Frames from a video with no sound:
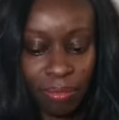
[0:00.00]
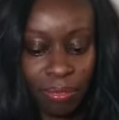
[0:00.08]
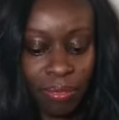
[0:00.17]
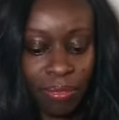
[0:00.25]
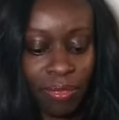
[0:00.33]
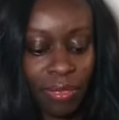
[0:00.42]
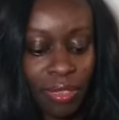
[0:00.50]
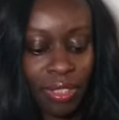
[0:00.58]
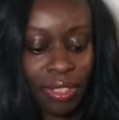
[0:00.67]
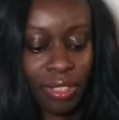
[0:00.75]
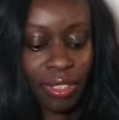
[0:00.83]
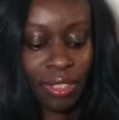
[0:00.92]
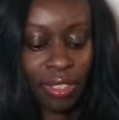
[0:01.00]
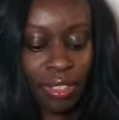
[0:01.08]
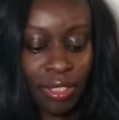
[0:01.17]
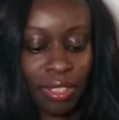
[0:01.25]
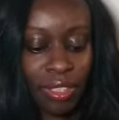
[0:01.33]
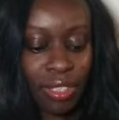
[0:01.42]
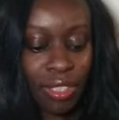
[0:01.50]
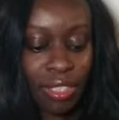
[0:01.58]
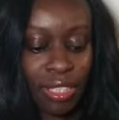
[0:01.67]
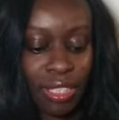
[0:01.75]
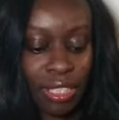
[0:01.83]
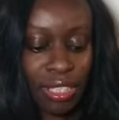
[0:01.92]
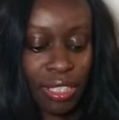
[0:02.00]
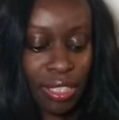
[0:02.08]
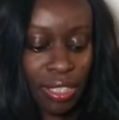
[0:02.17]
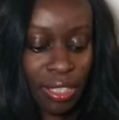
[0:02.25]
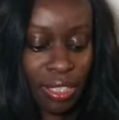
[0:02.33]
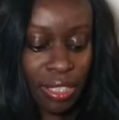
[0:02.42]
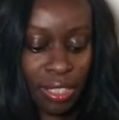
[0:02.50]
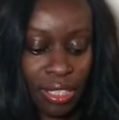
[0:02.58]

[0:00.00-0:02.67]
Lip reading: [no speech]